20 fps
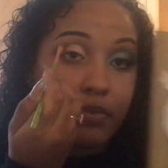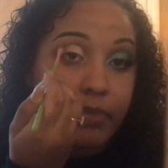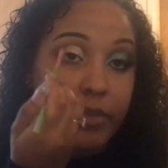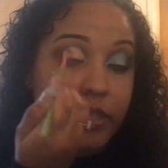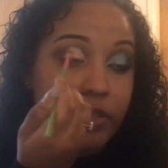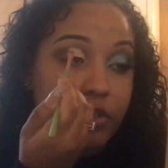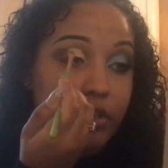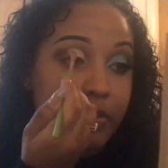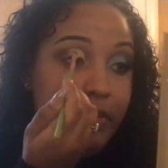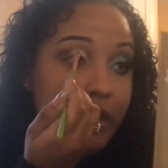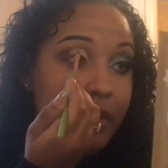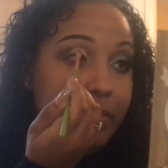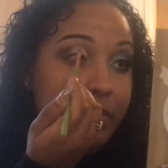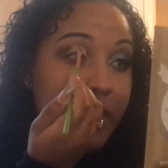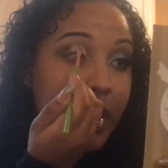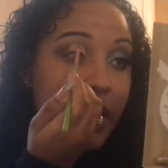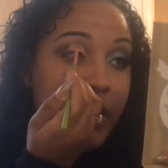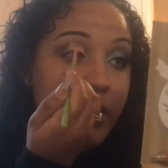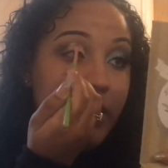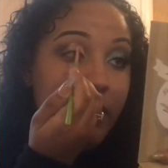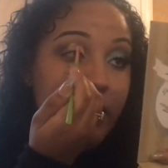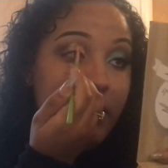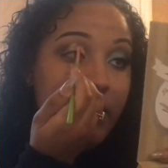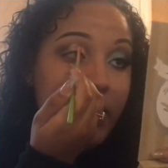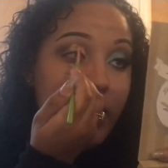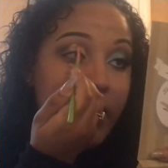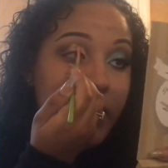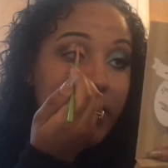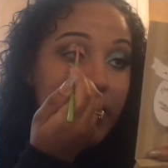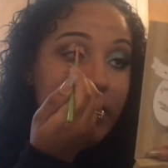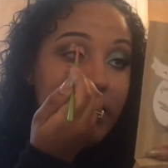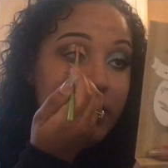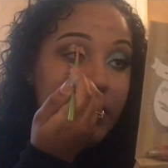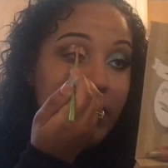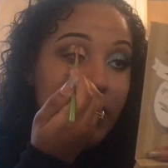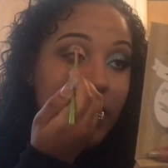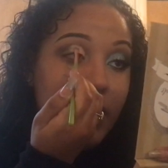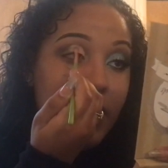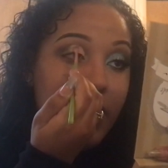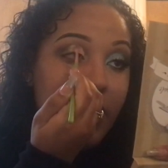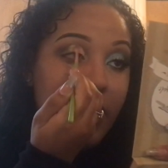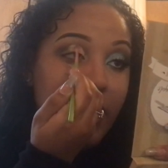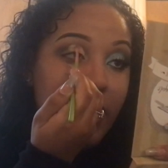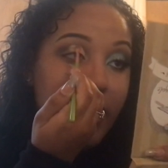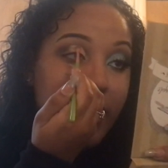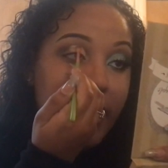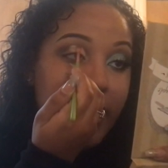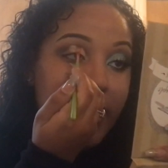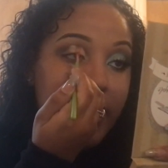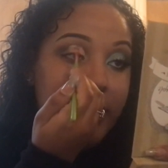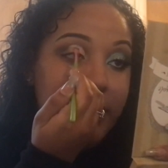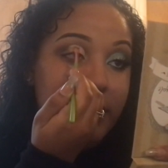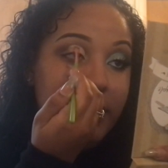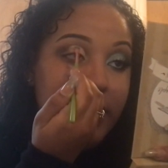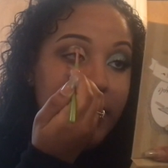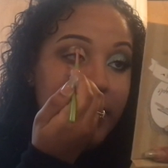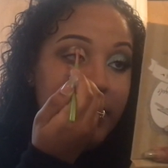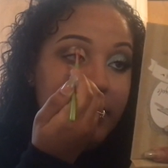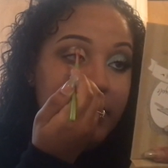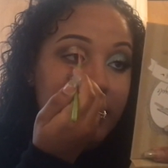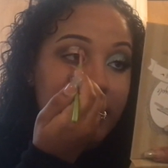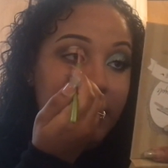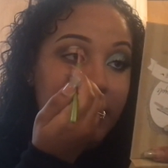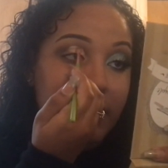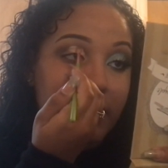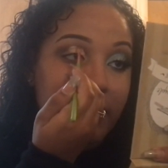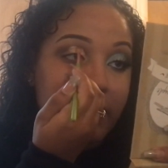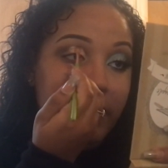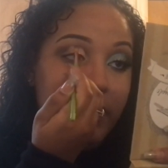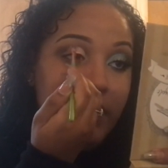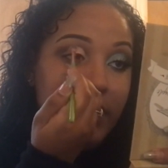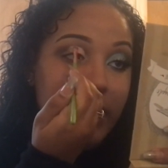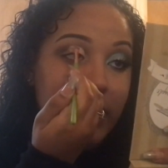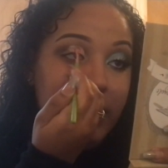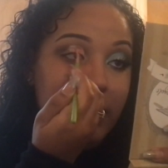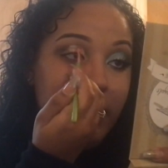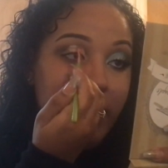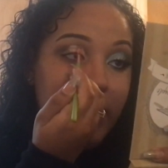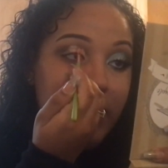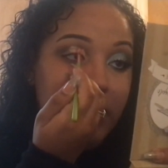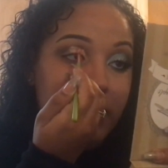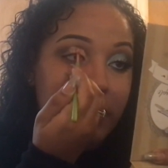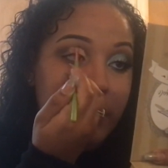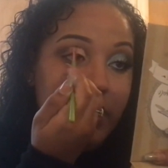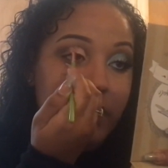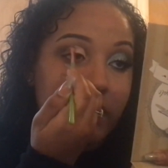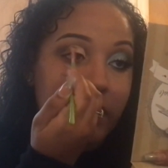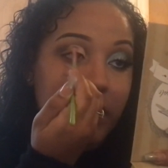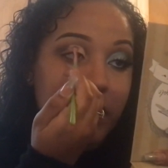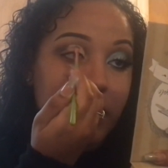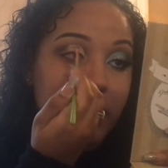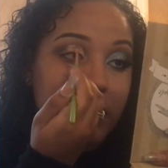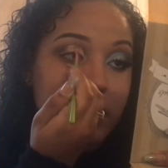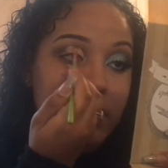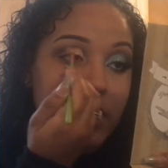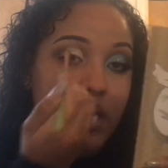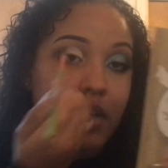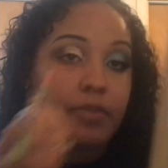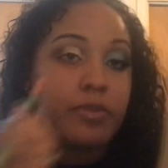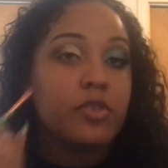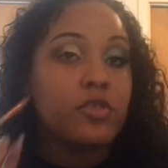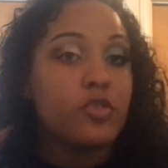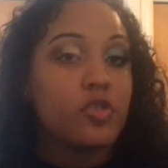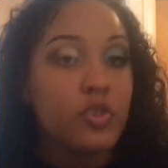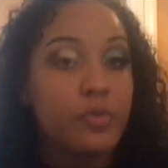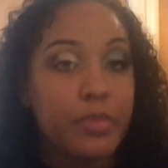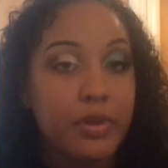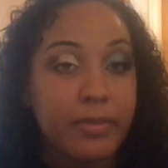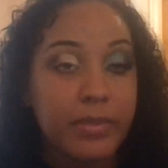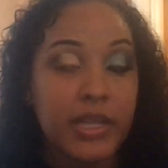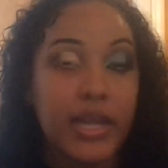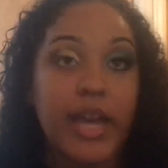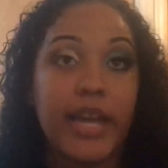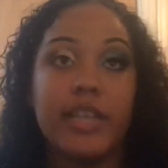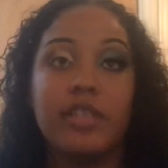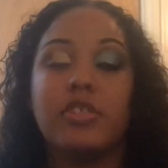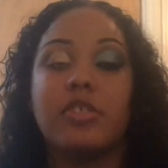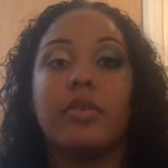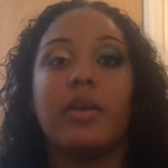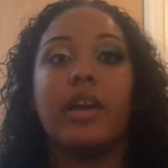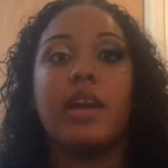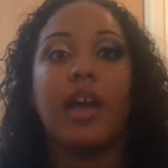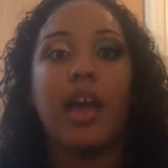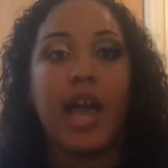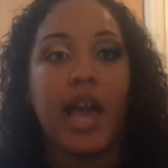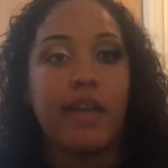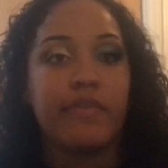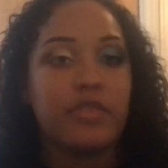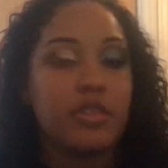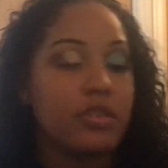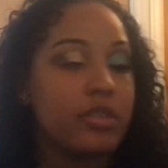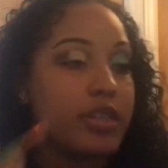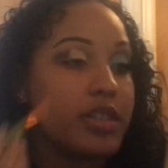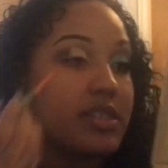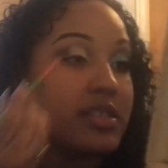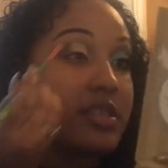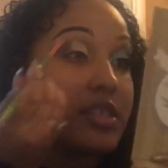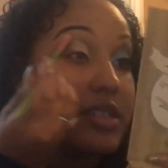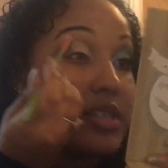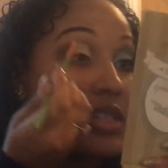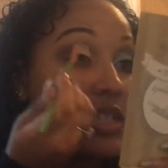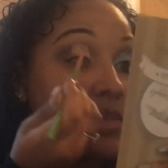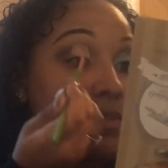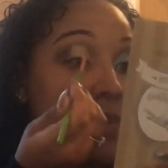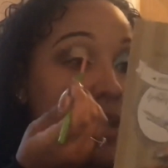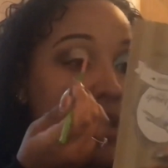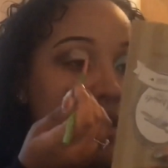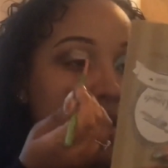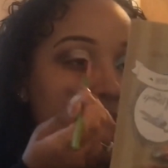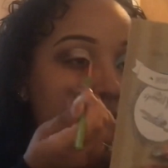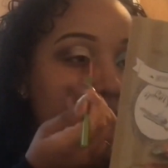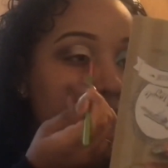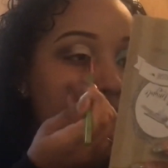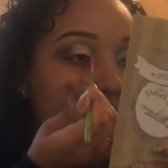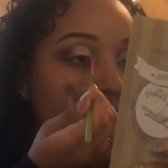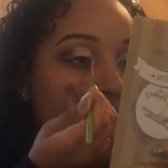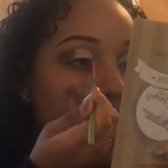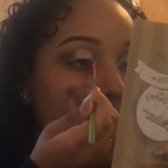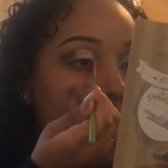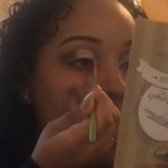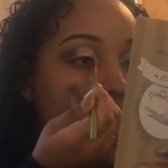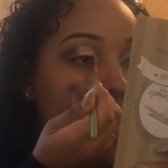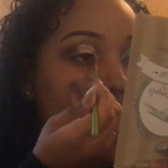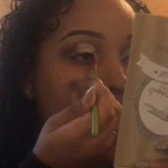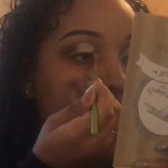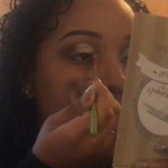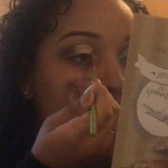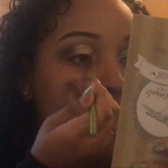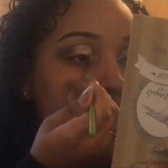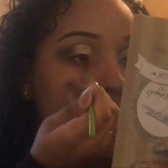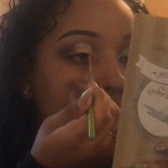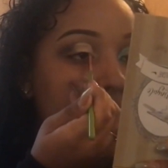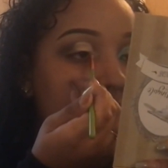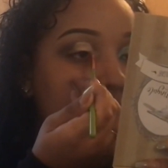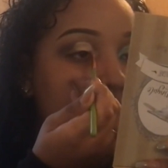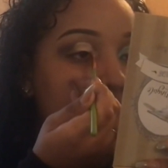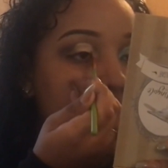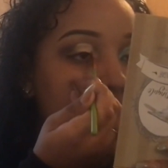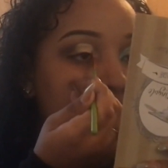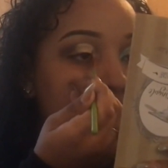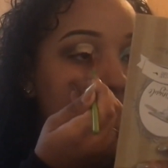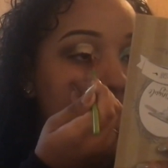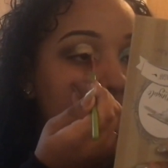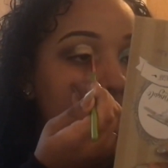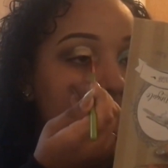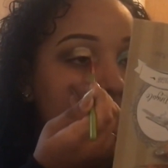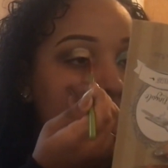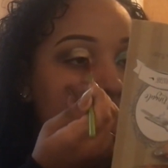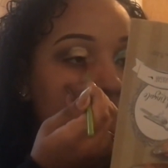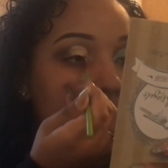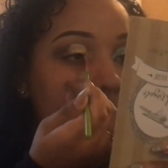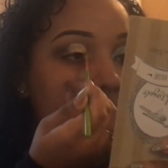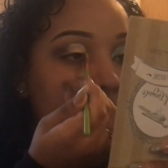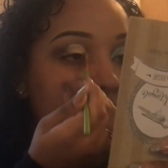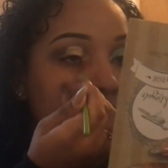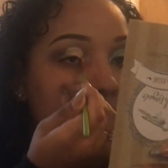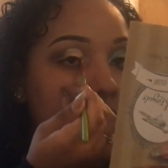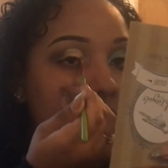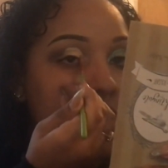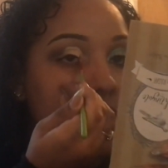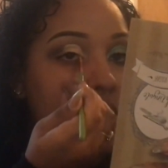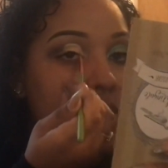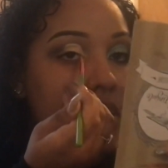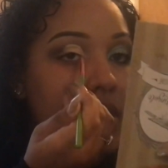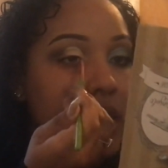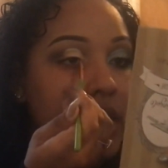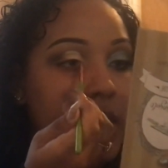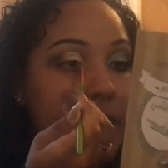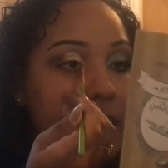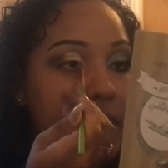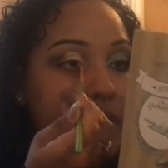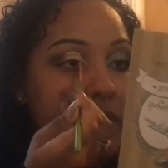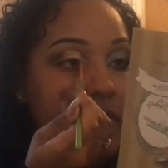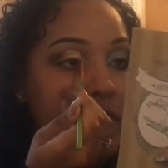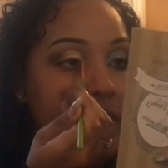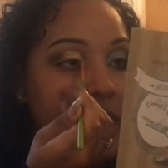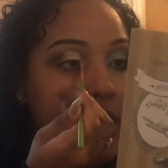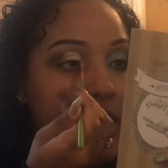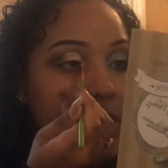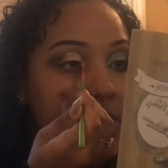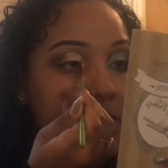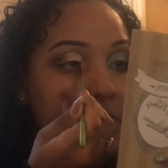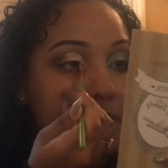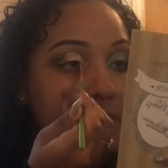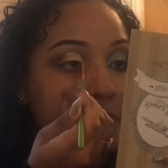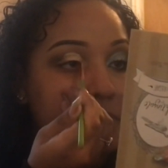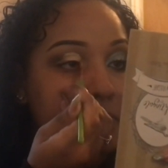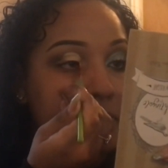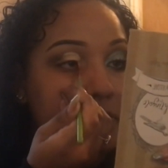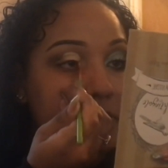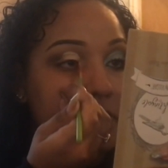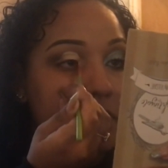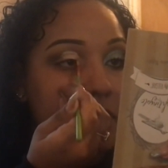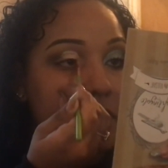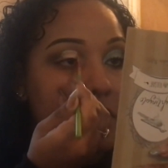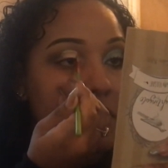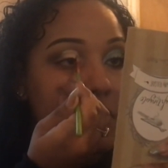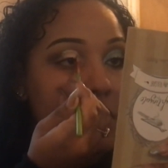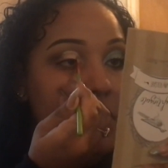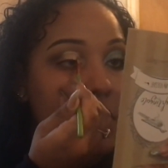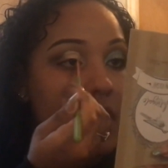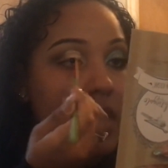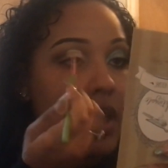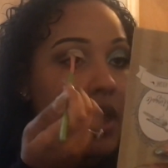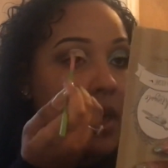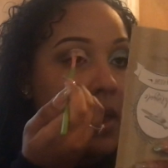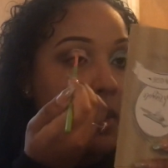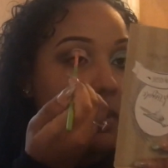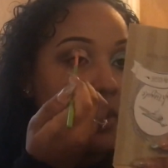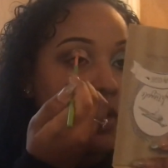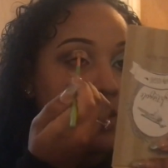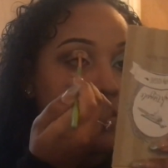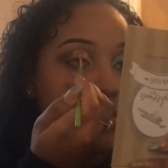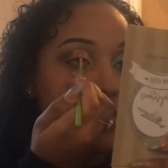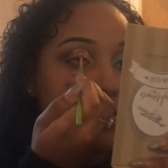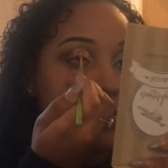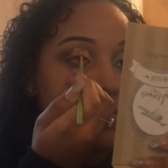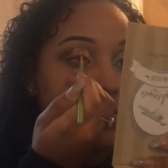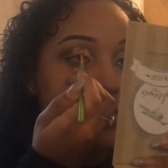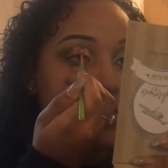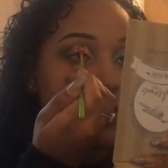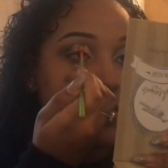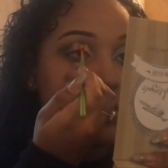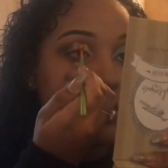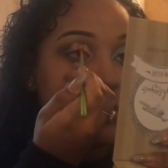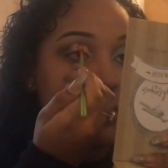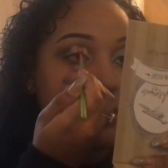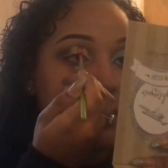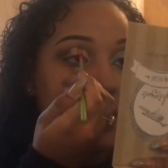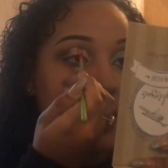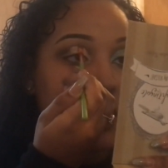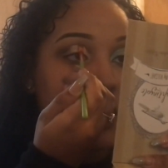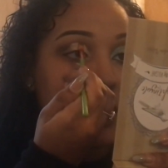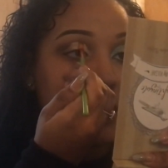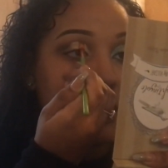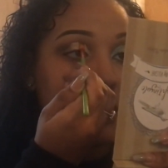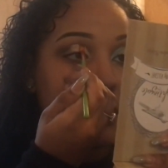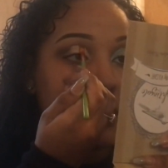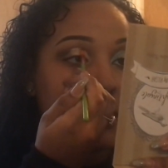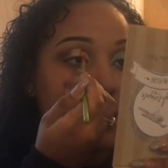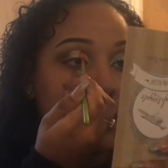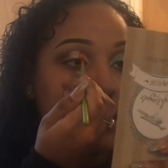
Make sure I'm not blocking you guys. As you guys know, if you guys watch my videos, I'm super blind, so I have to look into this mirror. I wish I could just look right into the camera for you guys, but I'm super, super blind